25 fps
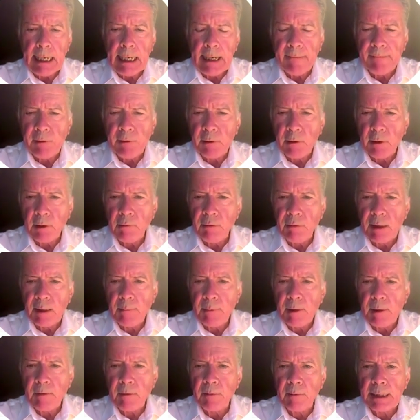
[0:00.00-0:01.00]
after the
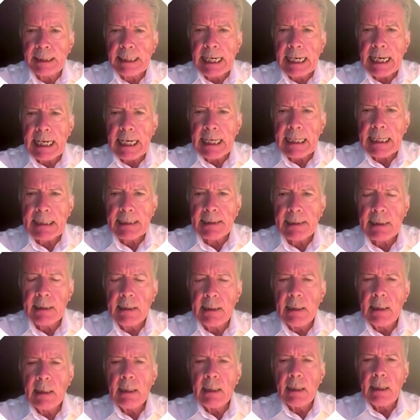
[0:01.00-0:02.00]
treatment, whereas
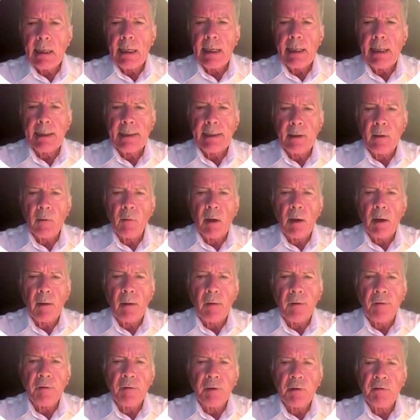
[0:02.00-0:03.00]
in the
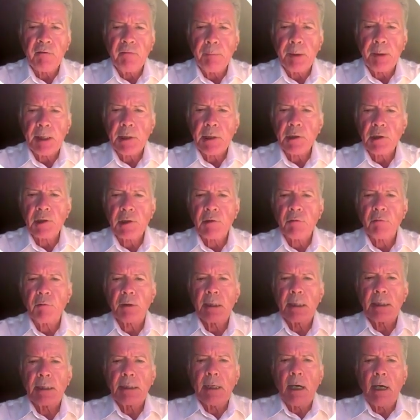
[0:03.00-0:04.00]
one-third of patients who
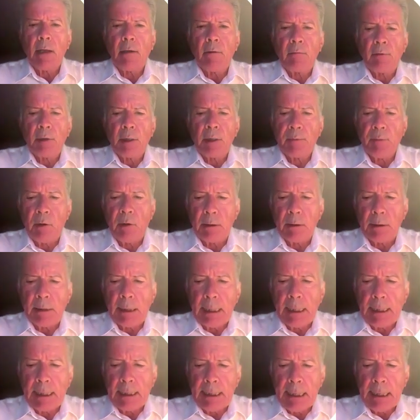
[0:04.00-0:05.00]
did not respond
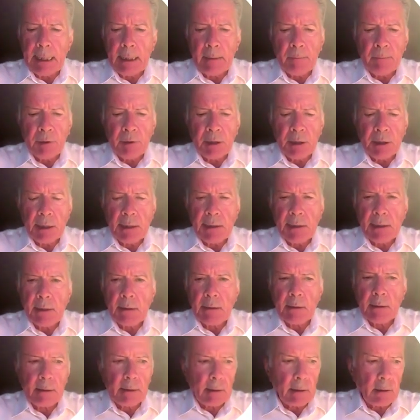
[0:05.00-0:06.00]
and had
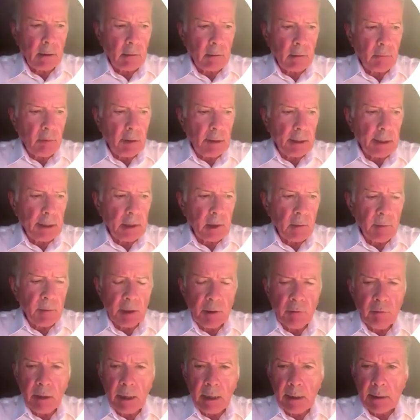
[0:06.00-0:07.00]
persistent chronic
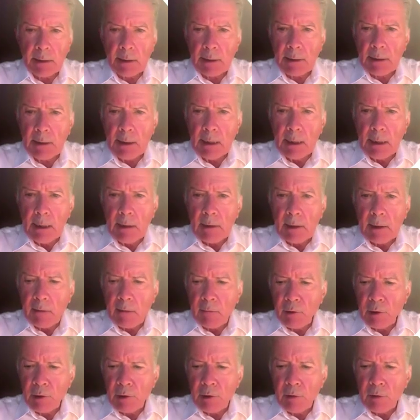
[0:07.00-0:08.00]
endometritis,
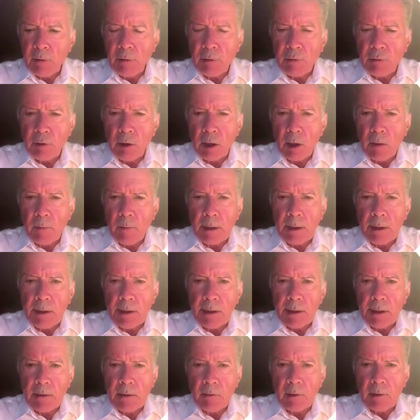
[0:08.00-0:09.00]
there was no drop
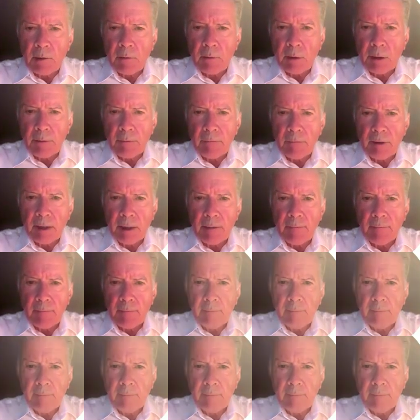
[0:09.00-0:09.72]
in CA125.